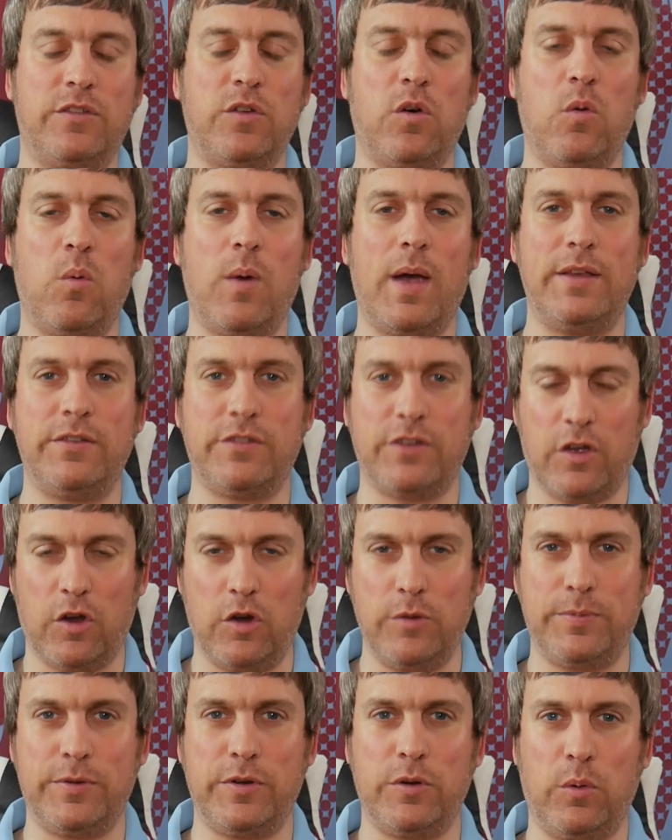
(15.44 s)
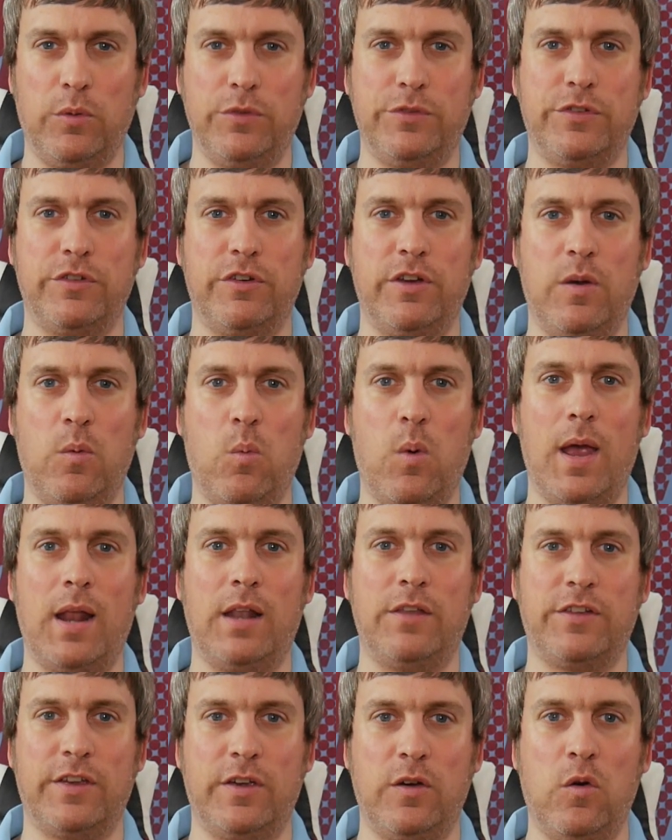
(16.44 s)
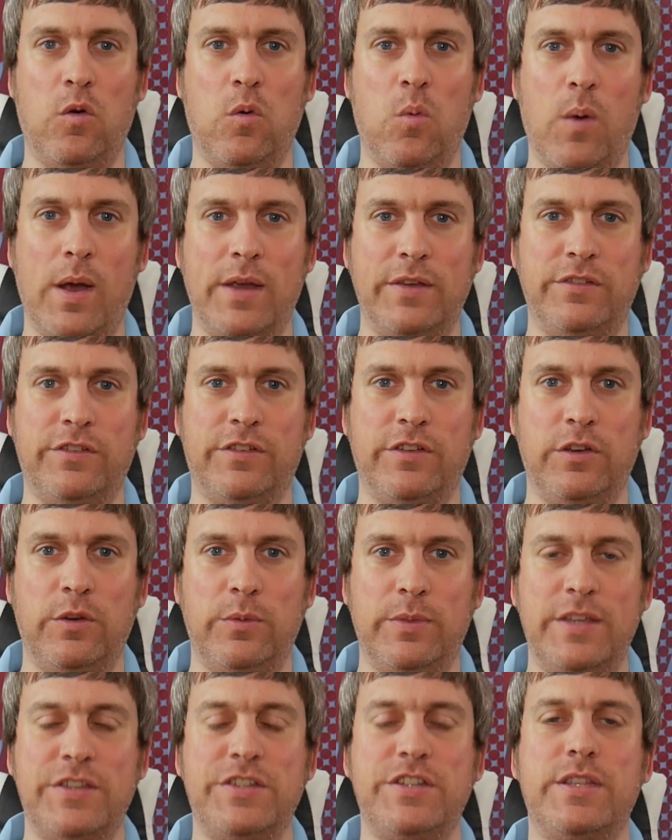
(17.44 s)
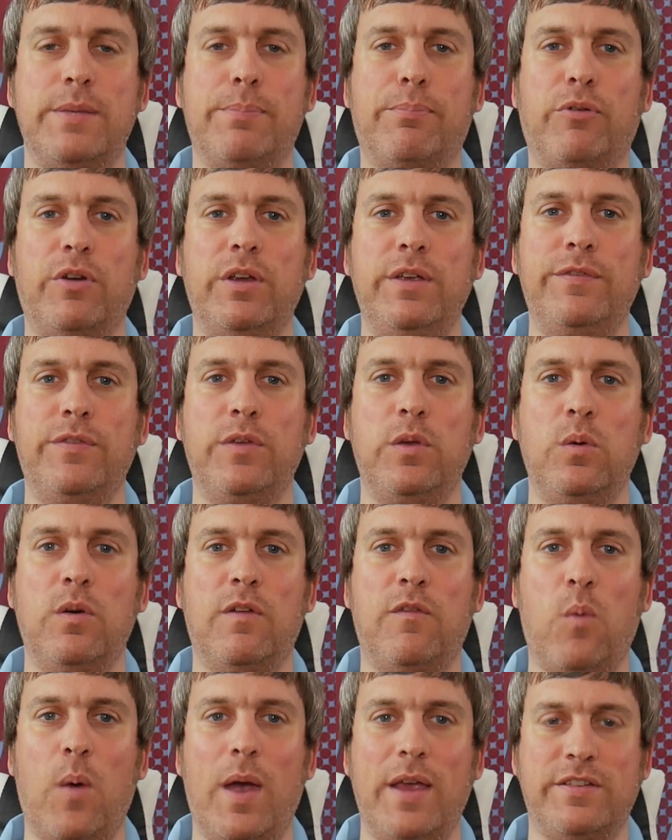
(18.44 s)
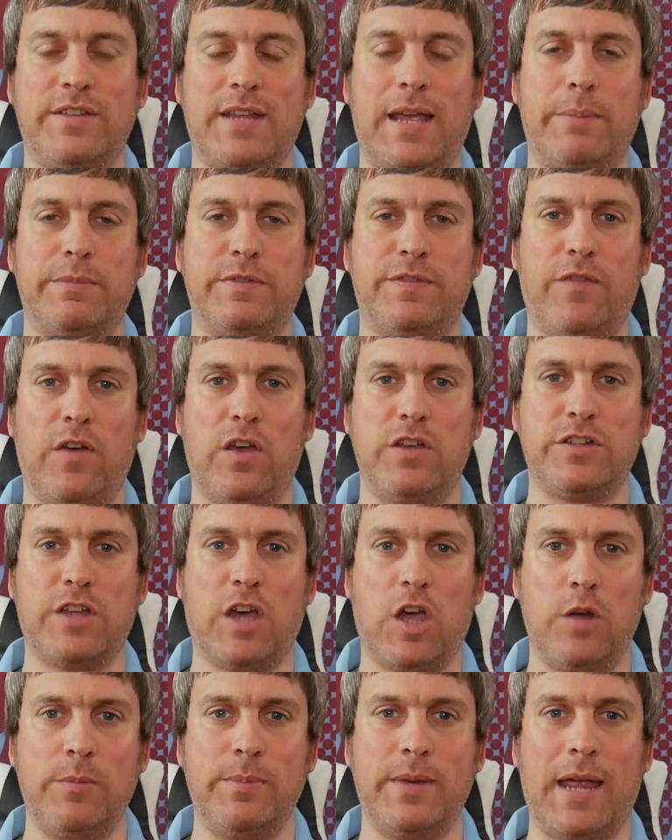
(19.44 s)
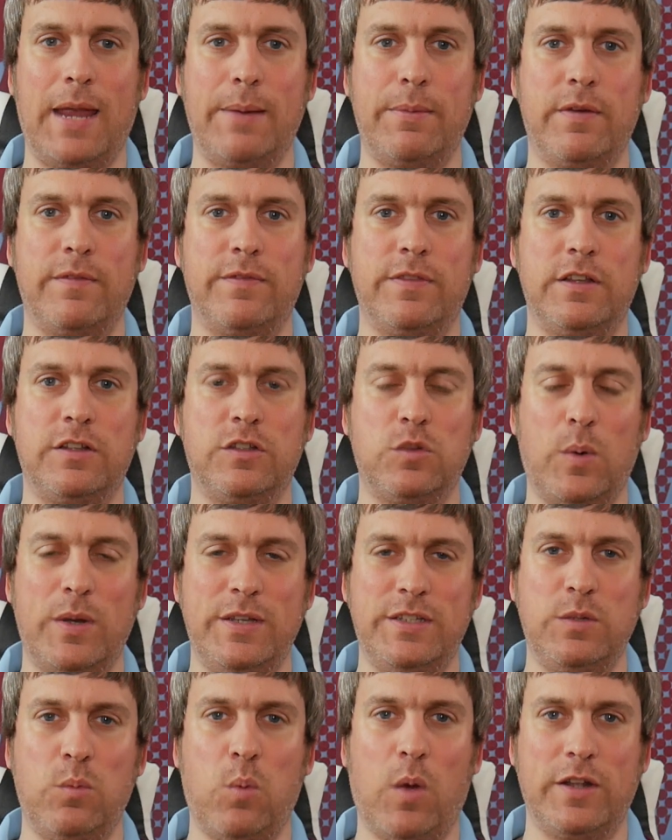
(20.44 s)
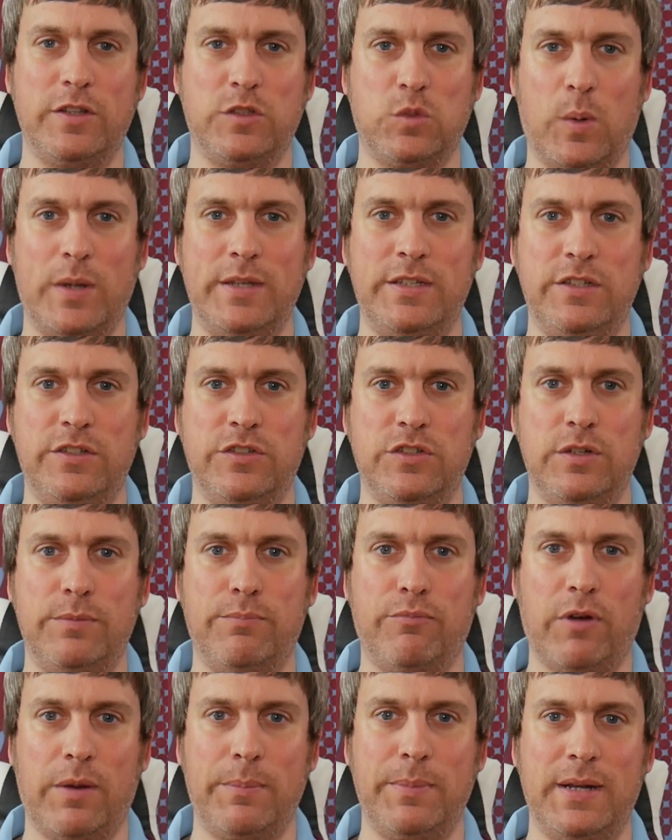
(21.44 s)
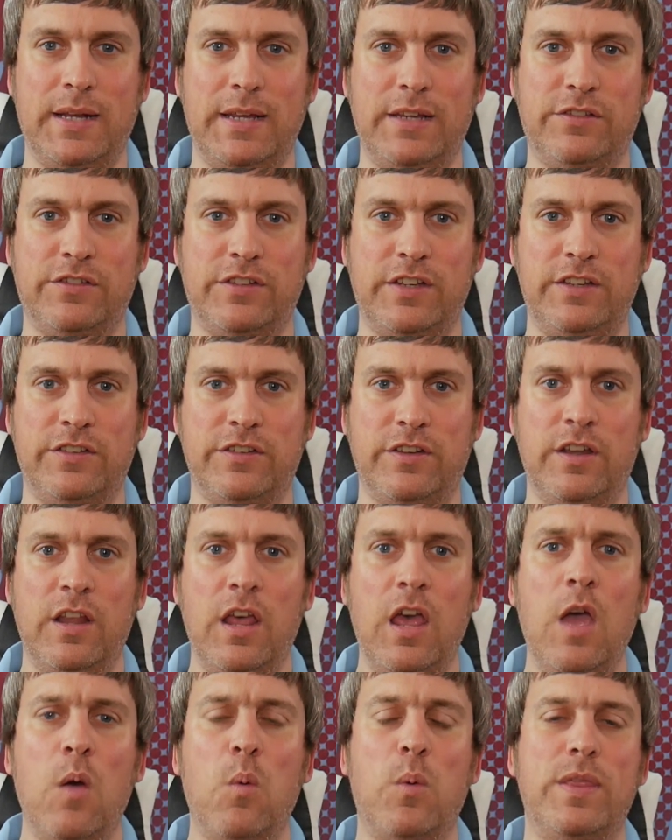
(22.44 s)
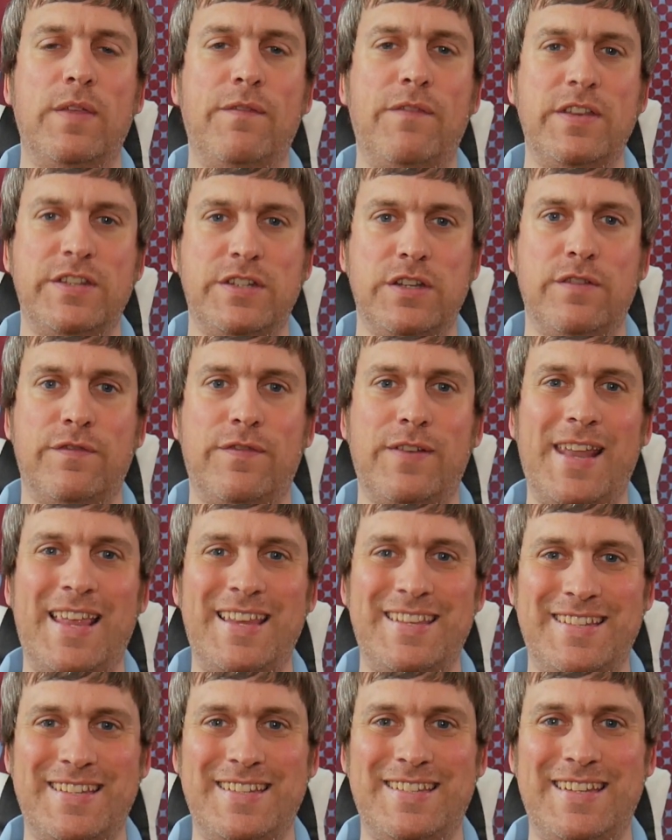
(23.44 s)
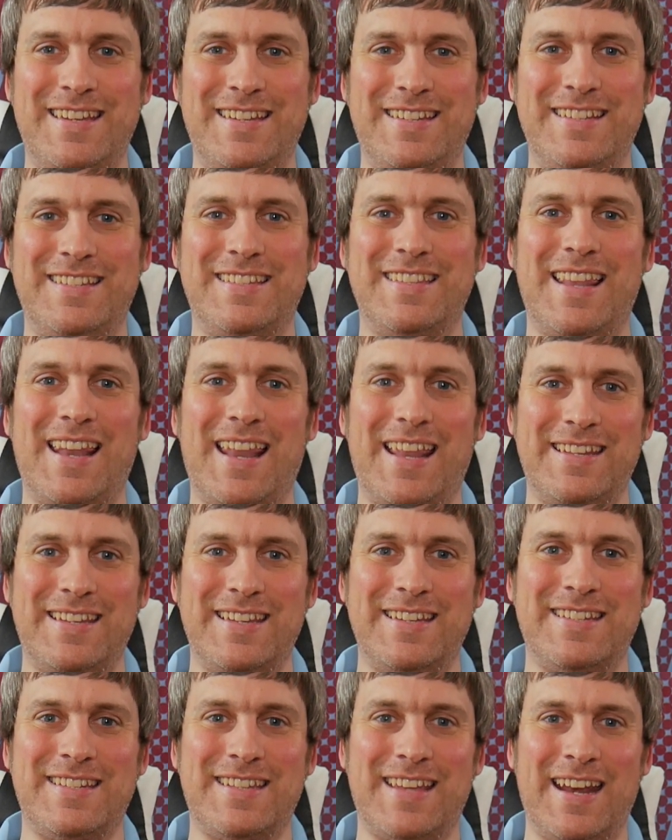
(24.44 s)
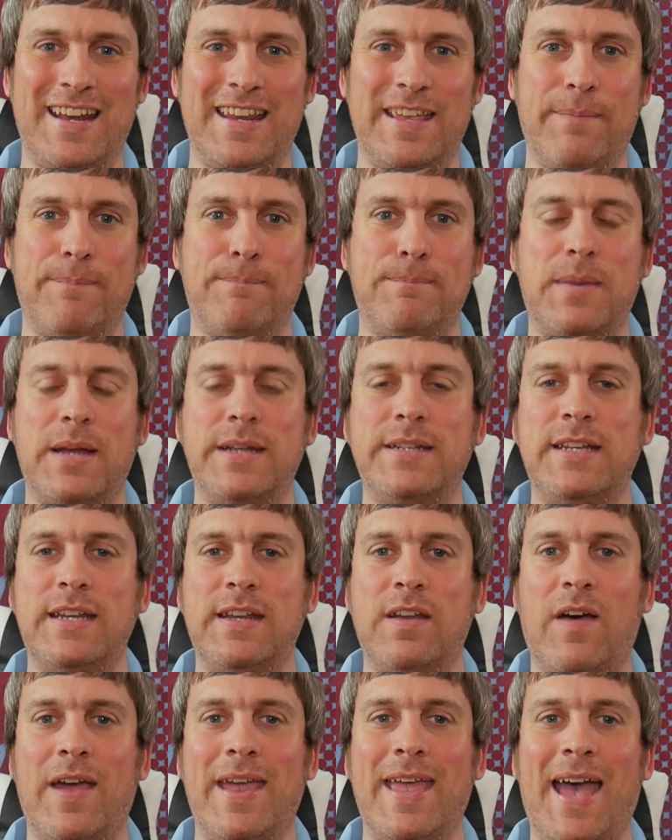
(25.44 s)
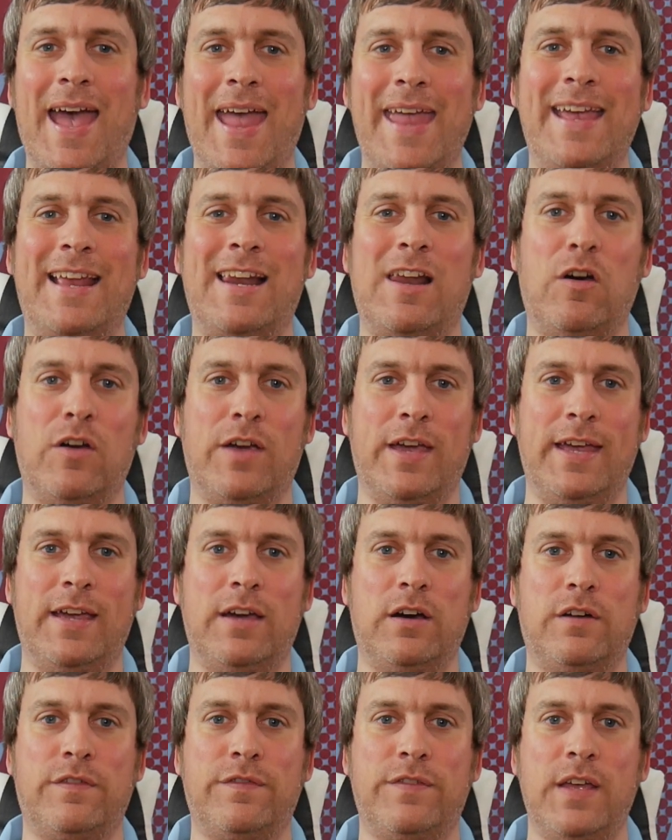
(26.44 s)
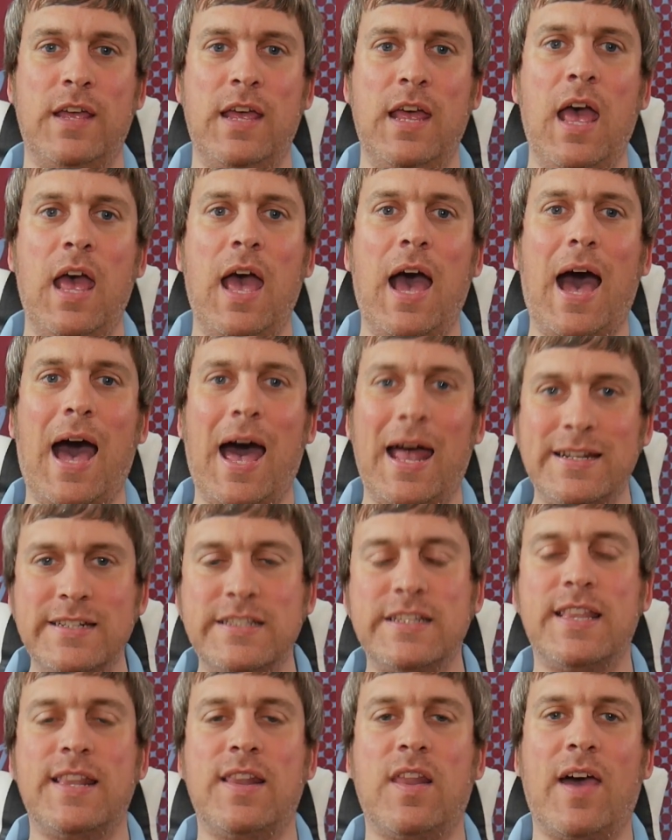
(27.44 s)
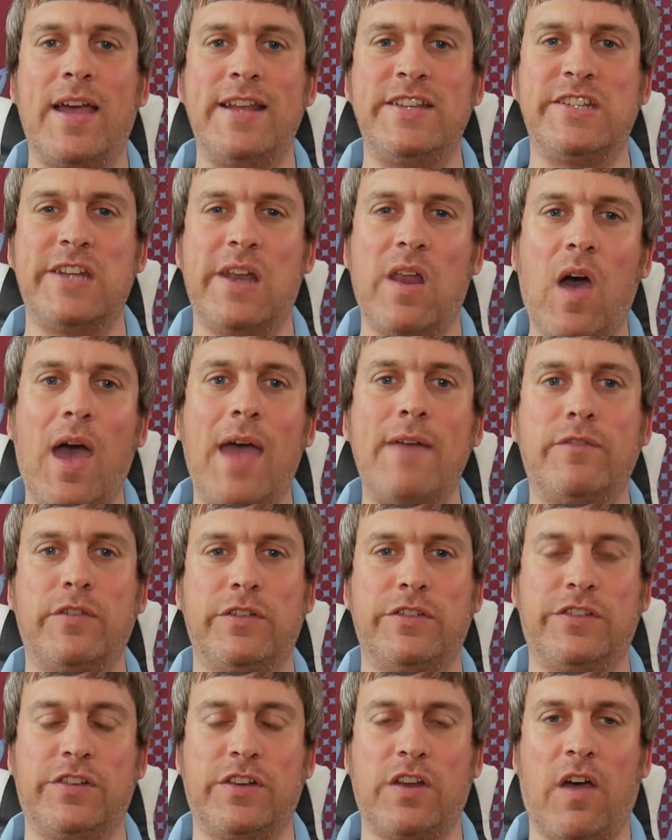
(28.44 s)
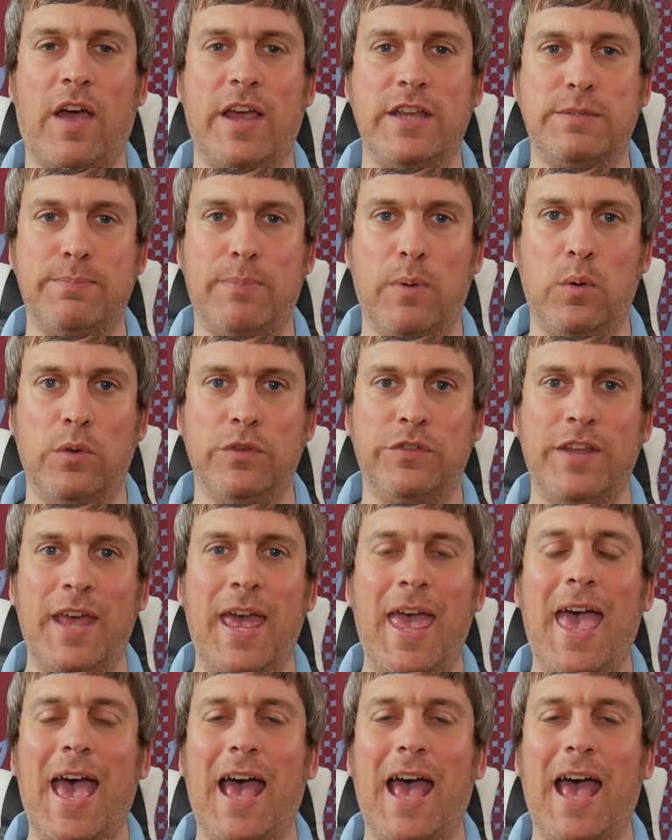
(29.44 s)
always, and I hope you're all doing well as I always do. This is the preview of West Ham's first home game of the 21-22 Premier League season, with a visit of Leicester City to the London Stadium Monday night, 8 o'clock kickoff, under the lights, live on Sky Sports.